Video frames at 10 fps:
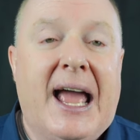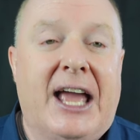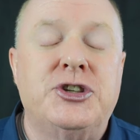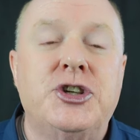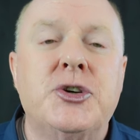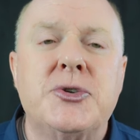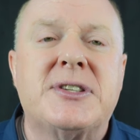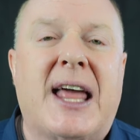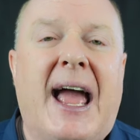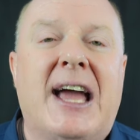and use
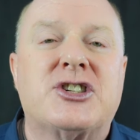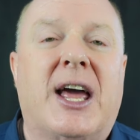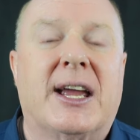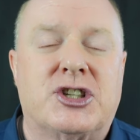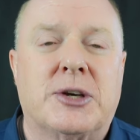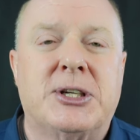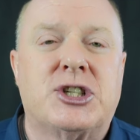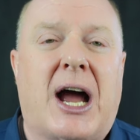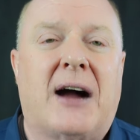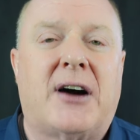the hashtag Jim and
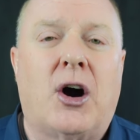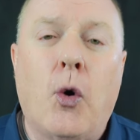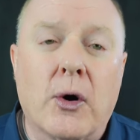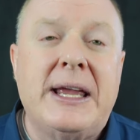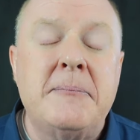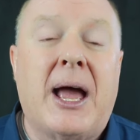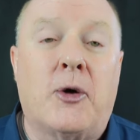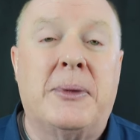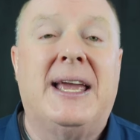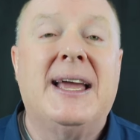Java or
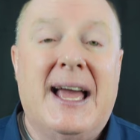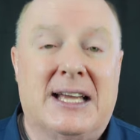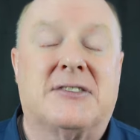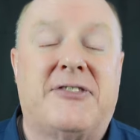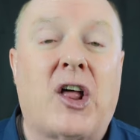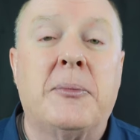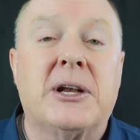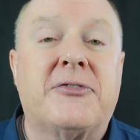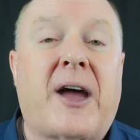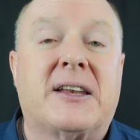email me at
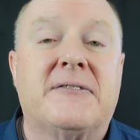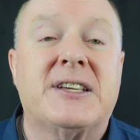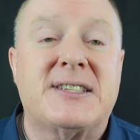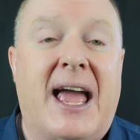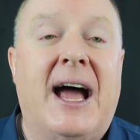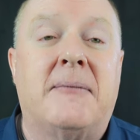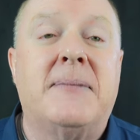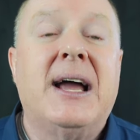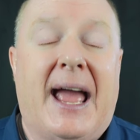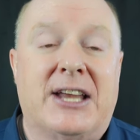developmenteffectivenessm
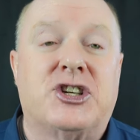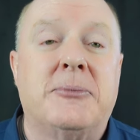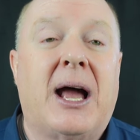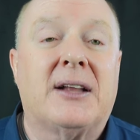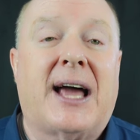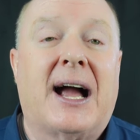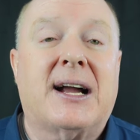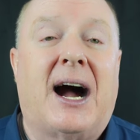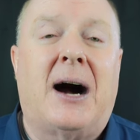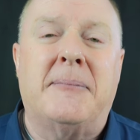at gmail dot
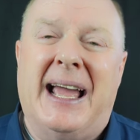com.